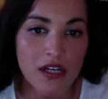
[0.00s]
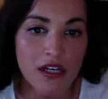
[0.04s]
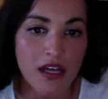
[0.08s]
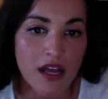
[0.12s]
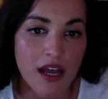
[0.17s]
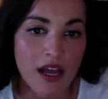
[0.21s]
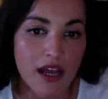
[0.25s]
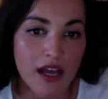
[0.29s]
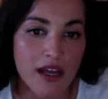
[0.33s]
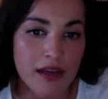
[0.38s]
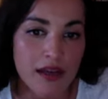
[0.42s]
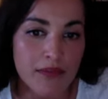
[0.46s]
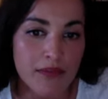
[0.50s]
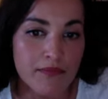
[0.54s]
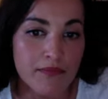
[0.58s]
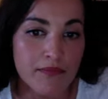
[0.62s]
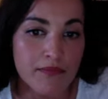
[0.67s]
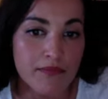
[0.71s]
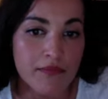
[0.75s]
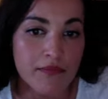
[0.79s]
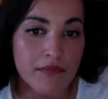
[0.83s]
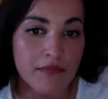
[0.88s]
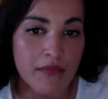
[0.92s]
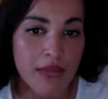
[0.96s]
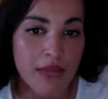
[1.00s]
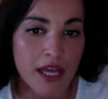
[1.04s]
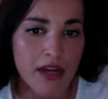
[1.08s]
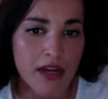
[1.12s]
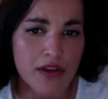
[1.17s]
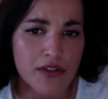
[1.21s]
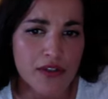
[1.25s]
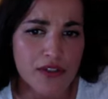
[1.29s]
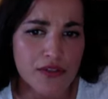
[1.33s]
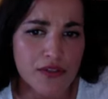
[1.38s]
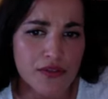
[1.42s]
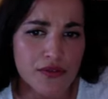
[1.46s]
And
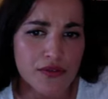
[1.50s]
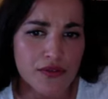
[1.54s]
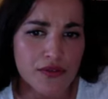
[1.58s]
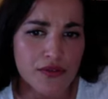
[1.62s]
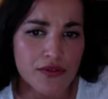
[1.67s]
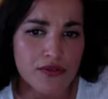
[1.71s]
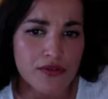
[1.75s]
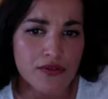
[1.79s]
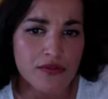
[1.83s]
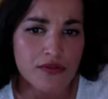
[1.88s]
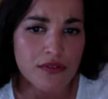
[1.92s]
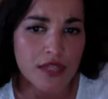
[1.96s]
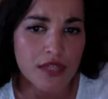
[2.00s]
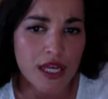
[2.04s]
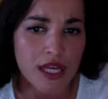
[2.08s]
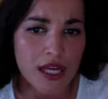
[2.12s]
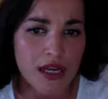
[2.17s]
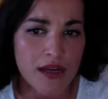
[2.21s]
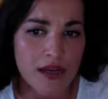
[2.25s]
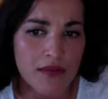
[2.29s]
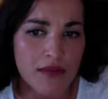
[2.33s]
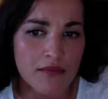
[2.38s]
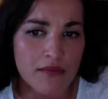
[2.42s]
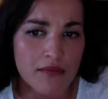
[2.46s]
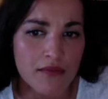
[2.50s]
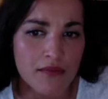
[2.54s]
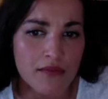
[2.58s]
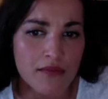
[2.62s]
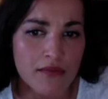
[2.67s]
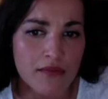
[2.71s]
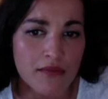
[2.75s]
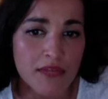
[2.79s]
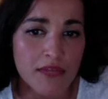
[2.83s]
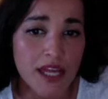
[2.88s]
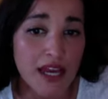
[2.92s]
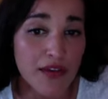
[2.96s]
also
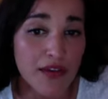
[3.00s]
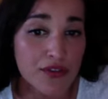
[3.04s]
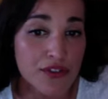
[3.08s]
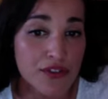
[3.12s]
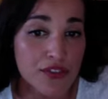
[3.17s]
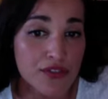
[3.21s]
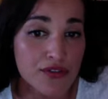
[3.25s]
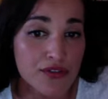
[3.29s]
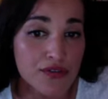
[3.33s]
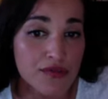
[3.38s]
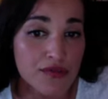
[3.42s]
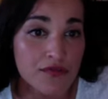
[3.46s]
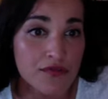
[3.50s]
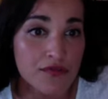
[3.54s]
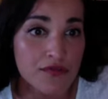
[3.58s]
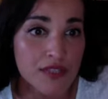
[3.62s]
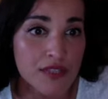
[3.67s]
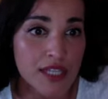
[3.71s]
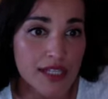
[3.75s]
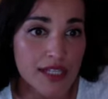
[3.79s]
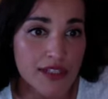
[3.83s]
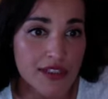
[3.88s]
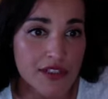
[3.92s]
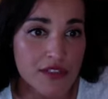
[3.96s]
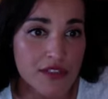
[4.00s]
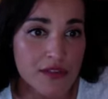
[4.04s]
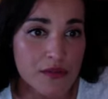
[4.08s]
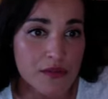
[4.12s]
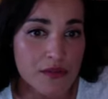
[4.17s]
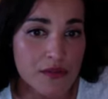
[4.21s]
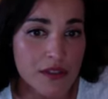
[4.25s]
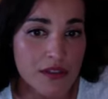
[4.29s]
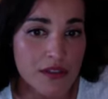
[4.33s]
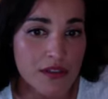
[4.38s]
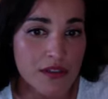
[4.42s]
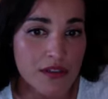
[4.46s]
the how-to sessions
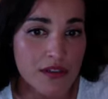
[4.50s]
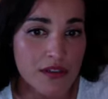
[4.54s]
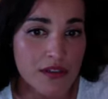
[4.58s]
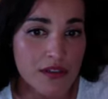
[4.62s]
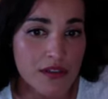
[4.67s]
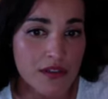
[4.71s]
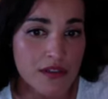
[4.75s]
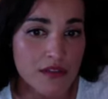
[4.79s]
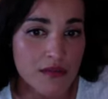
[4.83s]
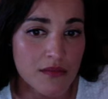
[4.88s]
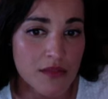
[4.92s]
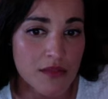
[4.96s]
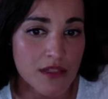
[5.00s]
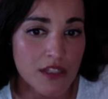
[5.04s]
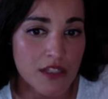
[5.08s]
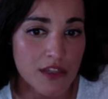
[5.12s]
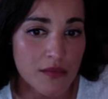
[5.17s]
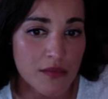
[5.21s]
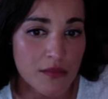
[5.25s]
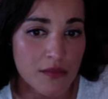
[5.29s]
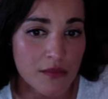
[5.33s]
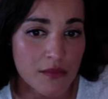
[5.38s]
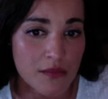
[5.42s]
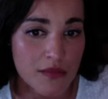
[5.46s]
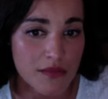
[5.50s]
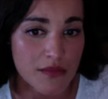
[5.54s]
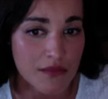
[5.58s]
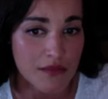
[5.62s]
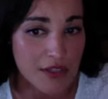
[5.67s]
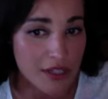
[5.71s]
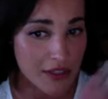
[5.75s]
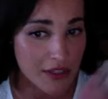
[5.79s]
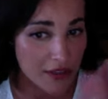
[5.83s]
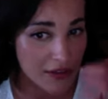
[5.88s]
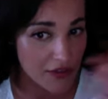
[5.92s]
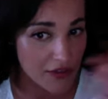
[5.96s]
with Liam have been
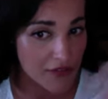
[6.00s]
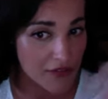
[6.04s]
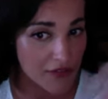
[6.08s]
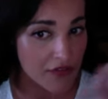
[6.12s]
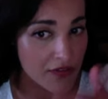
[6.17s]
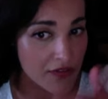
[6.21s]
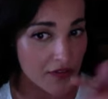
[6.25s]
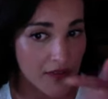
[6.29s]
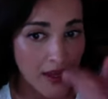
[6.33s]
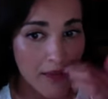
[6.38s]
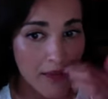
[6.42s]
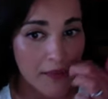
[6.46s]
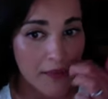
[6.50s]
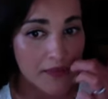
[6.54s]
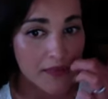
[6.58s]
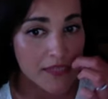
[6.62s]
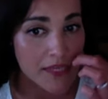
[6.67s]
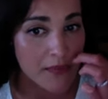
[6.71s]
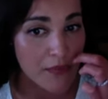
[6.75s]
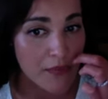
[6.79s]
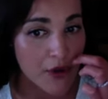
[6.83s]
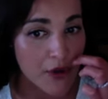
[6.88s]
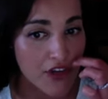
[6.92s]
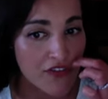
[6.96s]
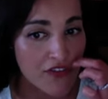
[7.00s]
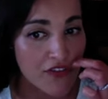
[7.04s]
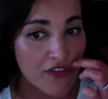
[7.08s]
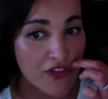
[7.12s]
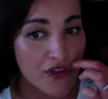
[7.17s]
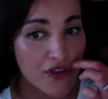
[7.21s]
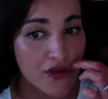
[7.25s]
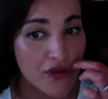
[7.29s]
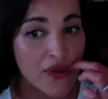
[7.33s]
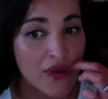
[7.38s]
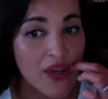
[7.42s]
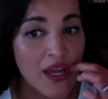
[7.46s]
really good for that same point of
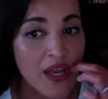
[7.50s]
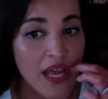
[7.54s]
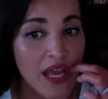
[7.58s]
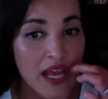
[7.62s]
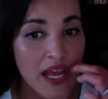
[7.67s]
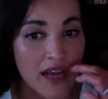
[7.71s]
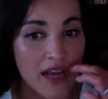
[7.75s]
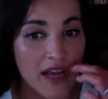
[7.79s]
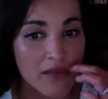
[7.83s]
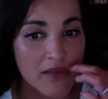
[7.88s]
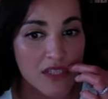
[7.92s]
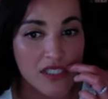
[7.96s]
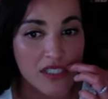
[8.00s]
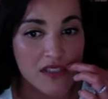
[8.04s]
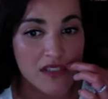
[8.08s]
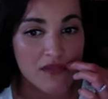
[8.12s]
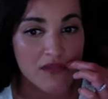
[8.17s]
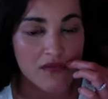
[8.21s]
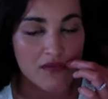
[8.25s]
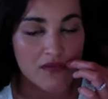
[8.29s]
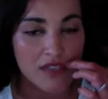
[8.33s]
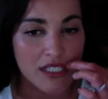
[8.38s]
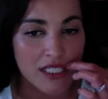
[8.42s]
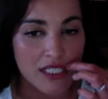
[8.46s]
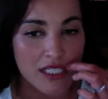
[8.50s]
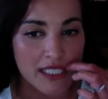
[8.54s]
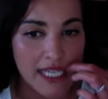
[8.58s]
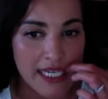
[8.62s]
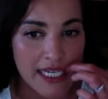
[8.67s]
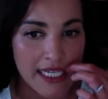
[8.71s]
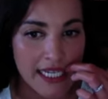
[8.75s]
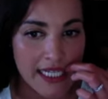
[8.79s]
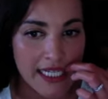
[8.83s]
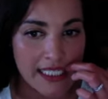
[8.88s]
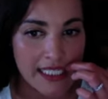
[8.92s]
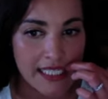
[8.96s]
view. Just really
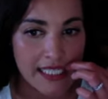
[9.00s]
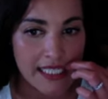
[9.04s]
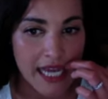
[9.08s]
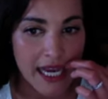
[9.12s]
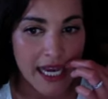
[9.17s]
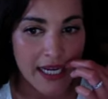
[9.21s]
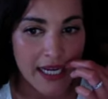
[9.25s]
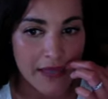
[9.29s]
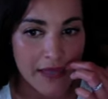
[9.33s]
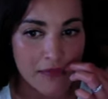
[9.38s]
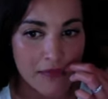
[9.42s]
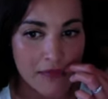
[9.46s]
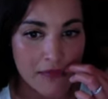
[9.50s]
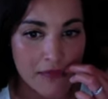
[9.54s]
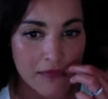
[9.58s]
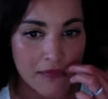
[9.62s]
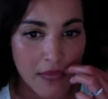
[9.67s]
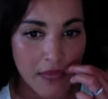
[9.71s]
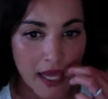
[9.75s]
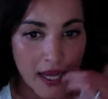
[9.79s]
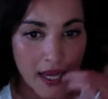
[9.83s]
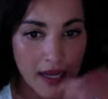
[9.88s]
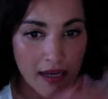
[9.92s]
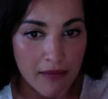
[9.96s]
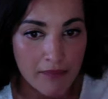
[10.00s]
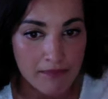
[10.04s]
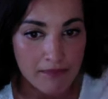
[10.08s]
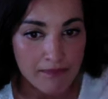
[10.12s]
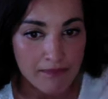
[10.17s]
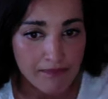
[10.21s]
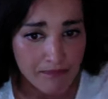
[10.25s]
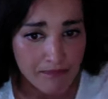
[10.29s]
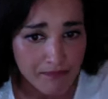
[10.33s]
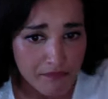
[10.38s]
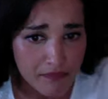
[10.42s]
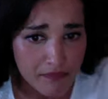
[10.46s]
dedicated time
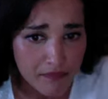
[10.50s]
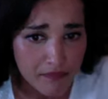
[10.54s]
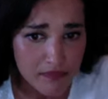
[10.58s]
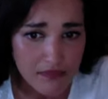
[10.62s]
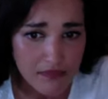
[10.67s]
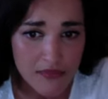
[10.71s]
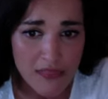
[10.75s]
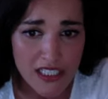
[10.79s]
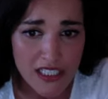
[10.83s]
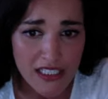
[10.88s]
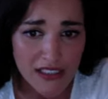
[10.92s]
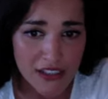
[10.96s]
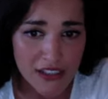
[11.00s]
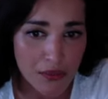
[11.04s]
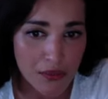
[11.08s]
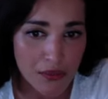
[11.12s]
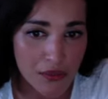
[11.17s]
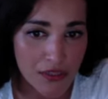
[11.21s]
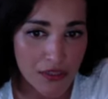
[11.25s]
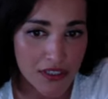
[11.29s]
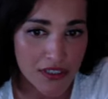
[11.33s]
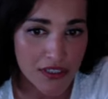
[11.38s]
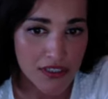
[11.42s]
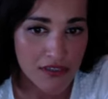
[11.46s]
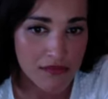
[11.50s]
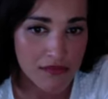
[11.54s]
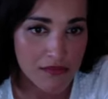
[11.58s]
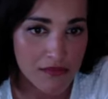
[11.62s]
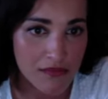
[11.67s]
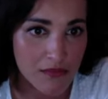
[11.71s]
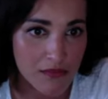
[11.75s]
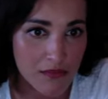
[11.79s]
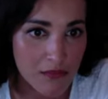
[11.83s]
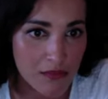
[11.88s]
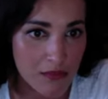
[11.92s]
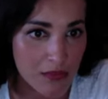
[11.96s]
towards
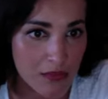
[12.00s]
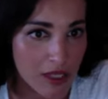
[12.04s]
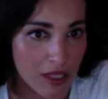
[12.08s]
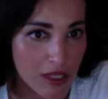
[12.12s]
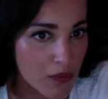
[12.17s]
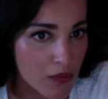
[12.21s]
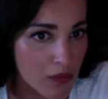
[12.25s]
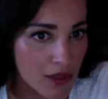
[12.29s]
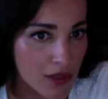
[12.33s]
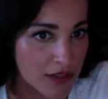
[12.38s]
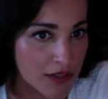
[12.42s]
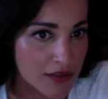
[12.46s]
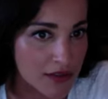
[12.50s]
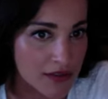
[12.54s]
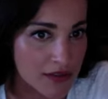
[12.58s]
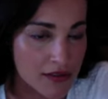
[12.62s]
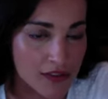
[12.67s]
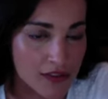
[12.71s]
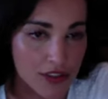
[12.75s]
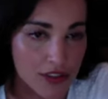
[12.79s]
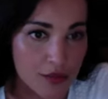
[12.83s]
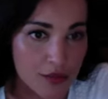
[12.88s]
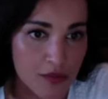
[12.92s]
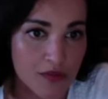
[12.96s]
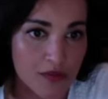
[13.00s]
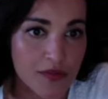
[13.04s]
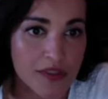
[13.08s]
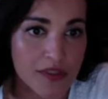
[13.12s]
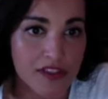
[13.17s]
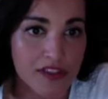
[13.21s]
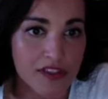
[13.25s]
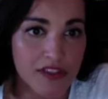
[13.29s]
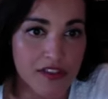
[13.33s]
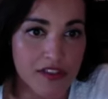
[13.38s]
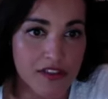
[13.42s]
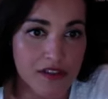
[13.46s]
like 1 or 2
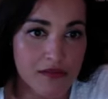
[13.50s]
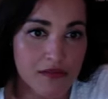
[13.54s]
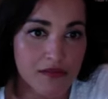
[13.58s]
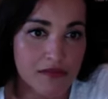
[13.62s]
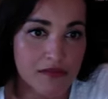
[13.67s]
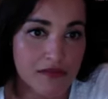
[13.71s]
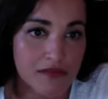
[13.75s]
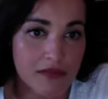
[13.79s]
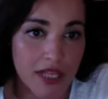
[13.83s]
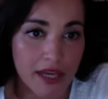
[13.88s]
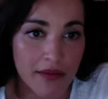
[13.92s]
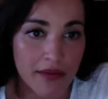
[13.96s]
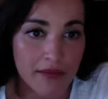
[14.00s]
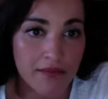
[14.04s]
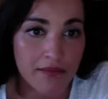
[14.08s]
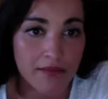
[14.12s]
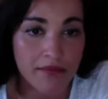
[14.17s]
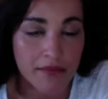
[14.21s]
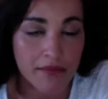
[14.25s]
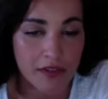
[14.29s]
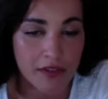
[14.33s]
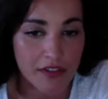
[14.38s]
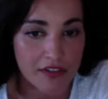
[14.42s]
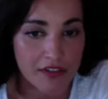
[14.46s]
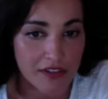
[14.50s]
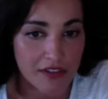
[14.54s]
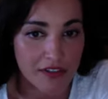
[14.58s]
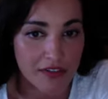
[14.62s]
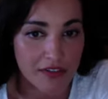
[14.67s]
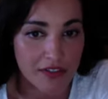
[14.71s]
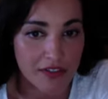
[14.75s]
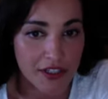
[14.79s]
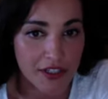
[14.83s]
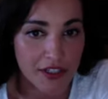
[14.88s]
movements is, yeah. Really good.